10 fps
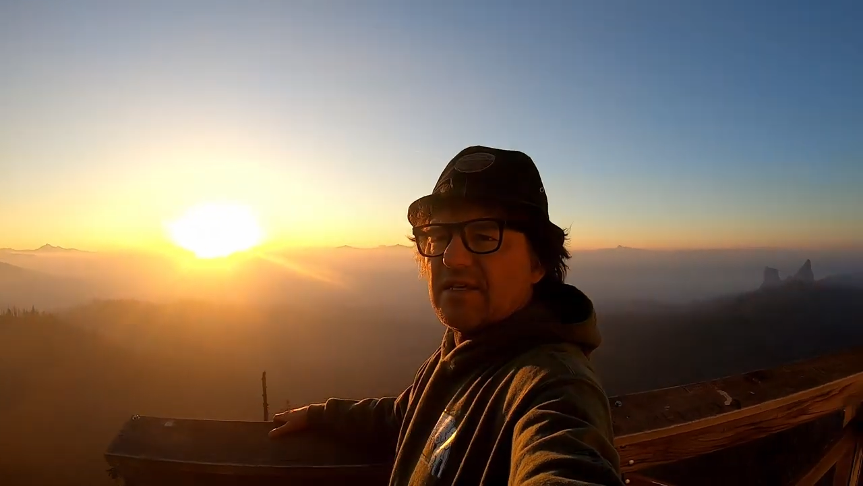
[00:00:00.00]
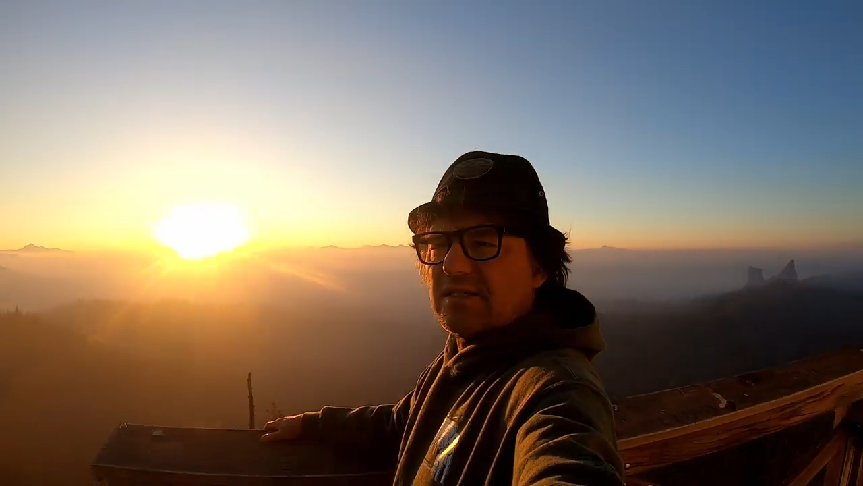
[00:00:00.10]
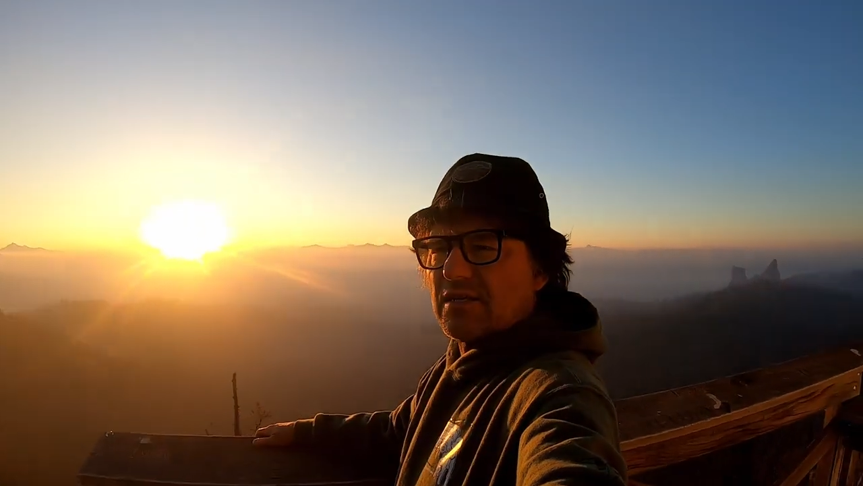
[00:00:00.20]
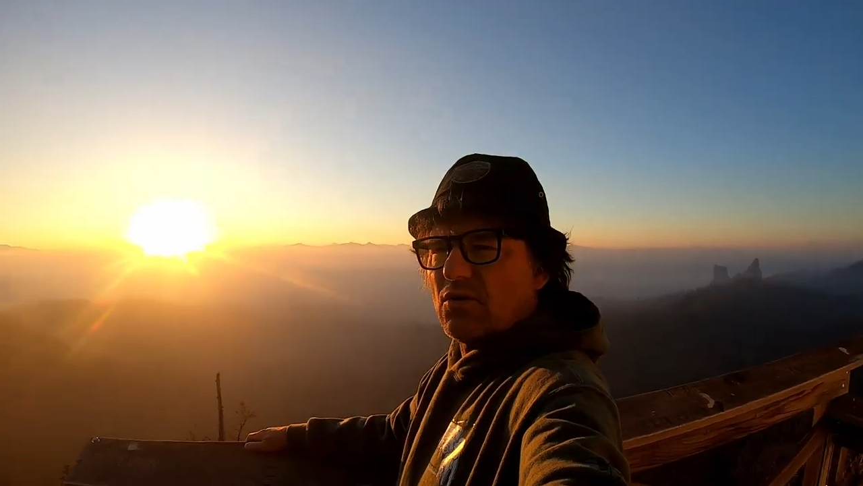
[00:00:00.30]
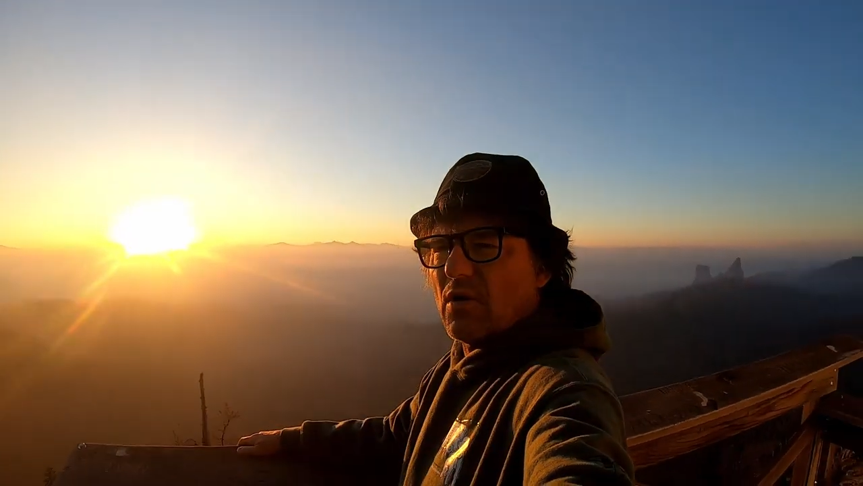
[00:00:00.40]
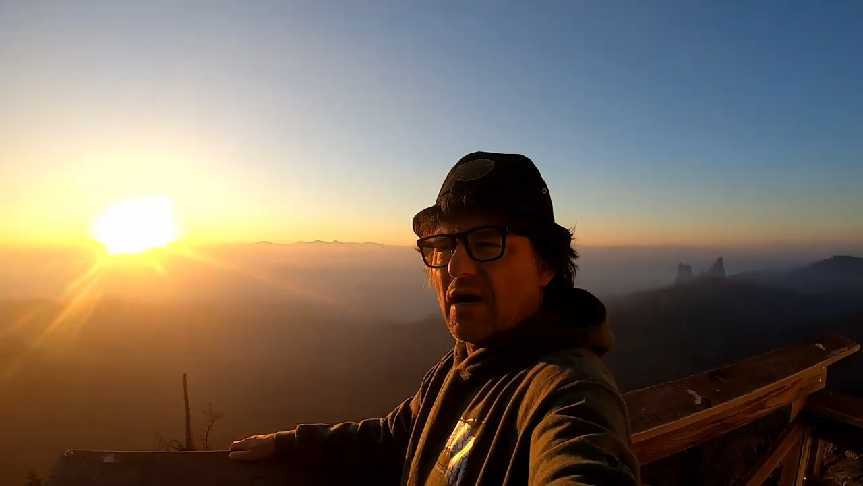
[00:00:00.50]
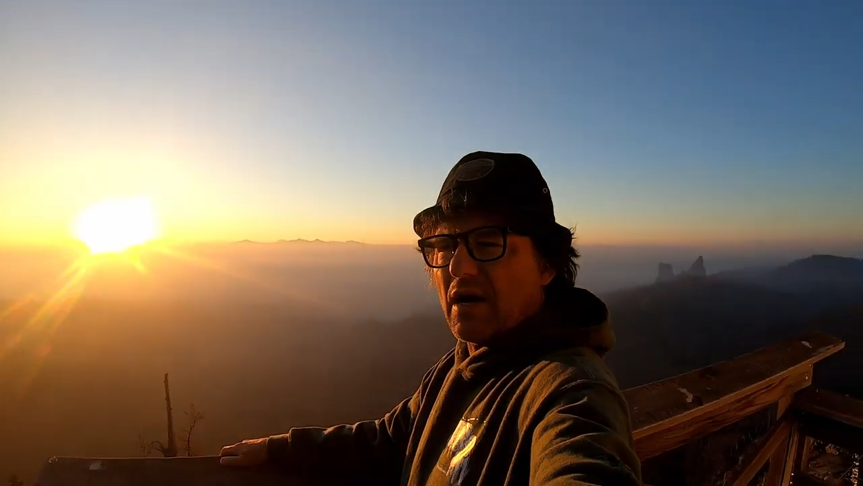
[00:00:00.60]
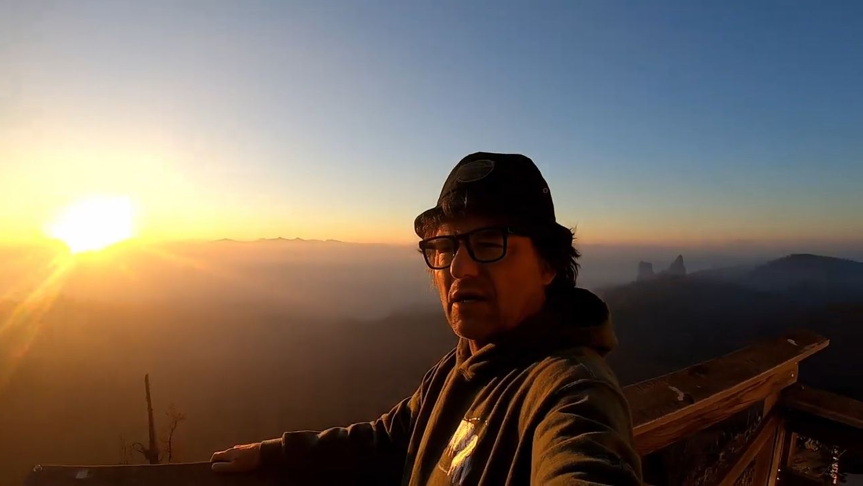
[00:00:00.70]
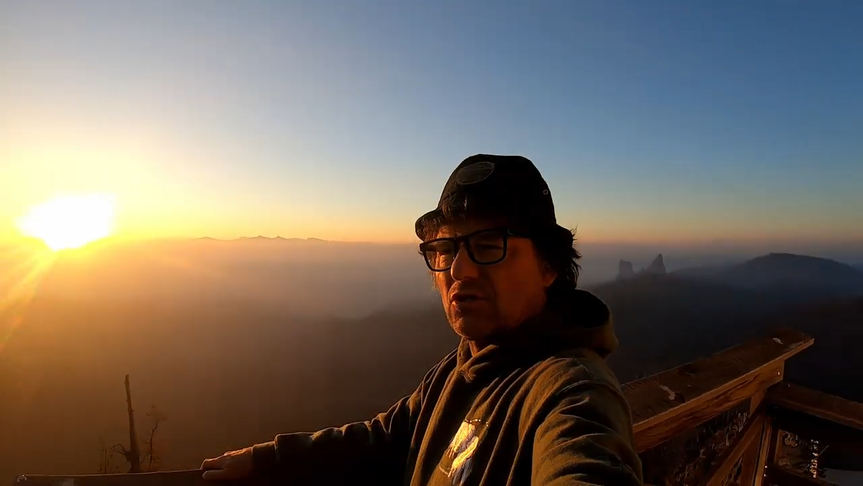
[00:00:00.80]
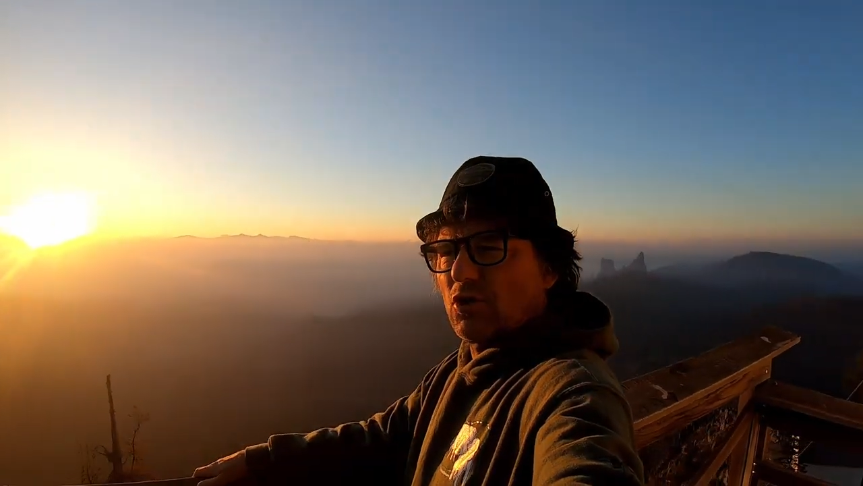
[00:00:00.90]
see you uh,
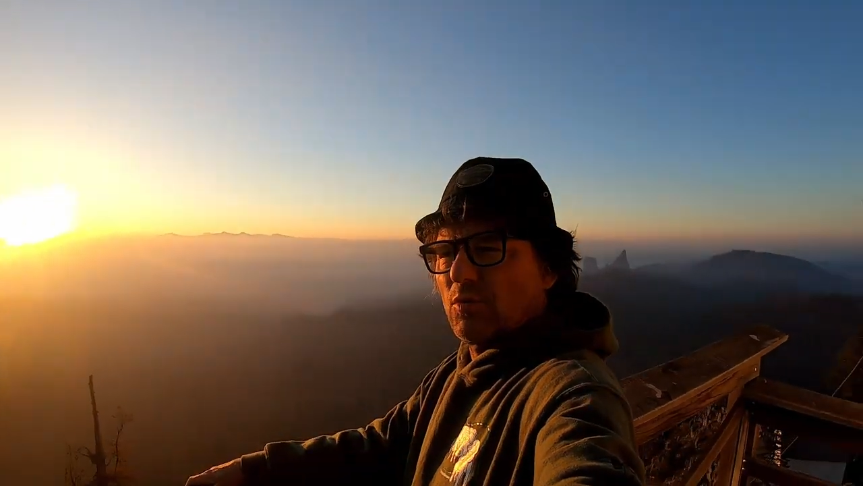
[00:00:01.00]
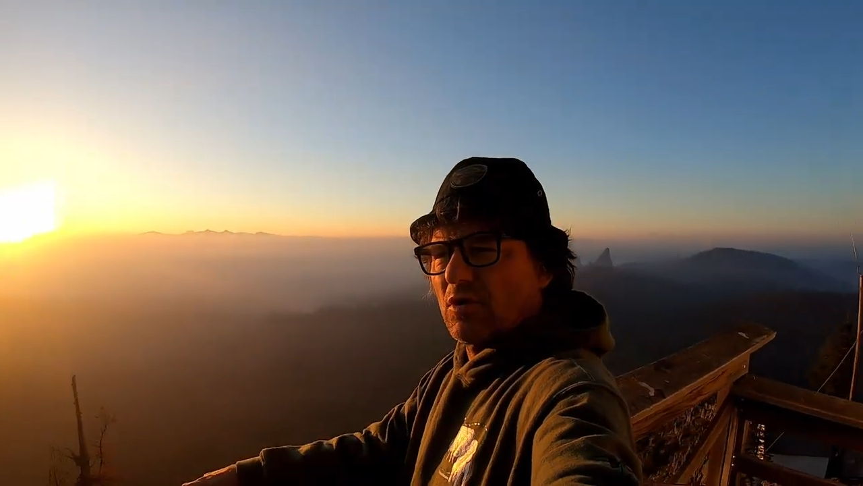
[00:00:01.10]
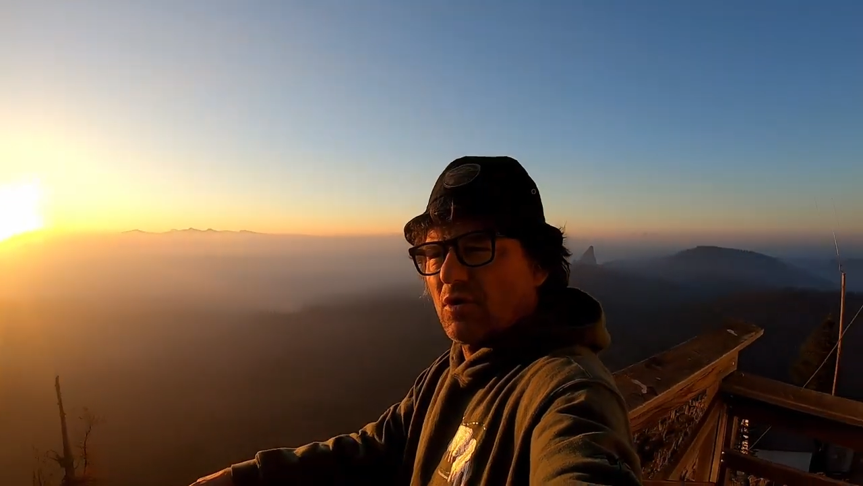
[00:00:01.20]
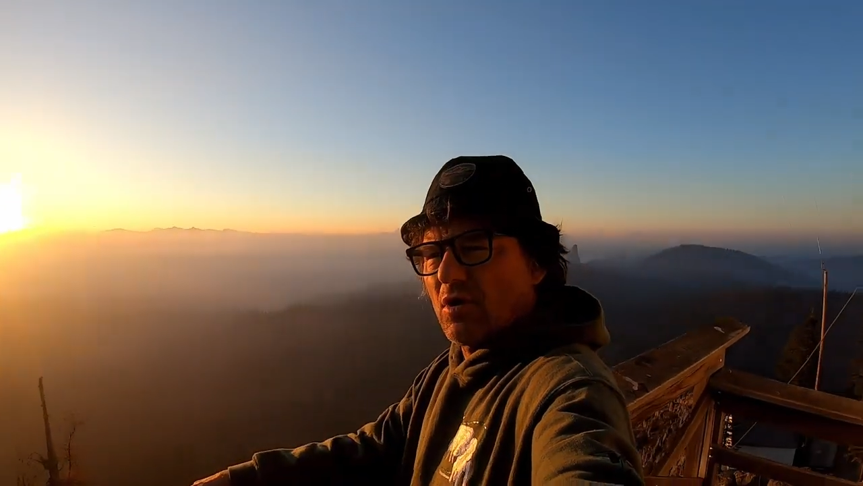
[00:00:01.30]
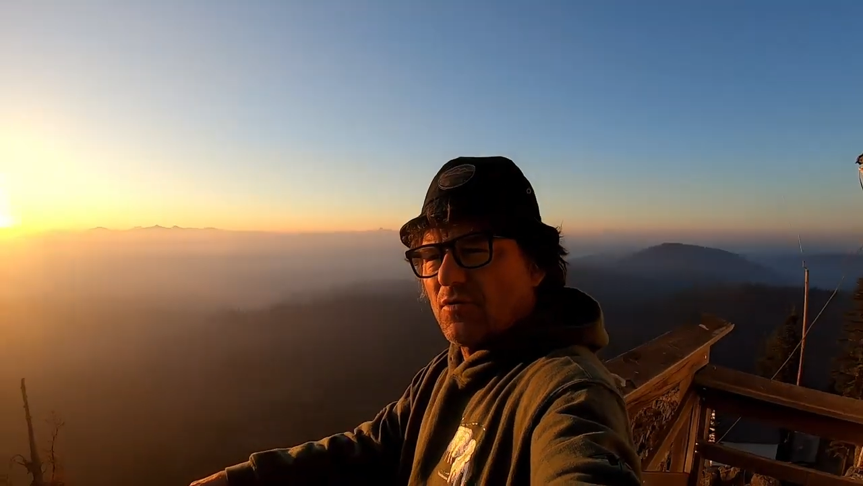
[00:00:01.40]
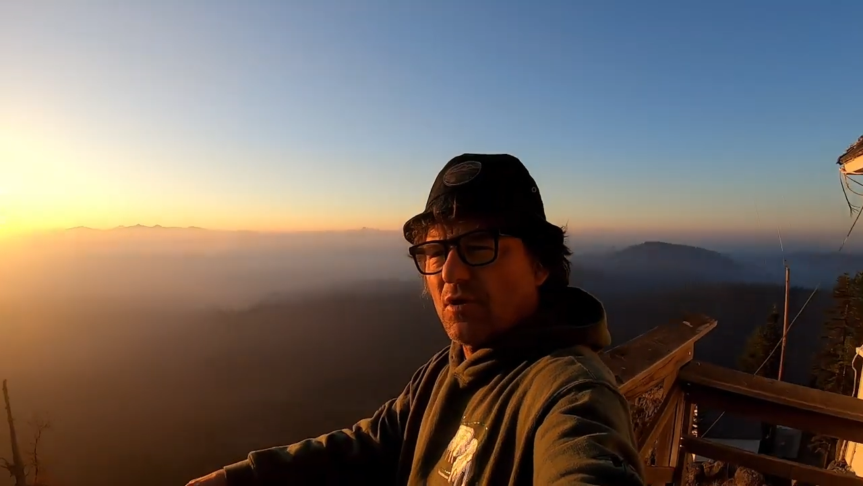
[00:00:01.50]
October,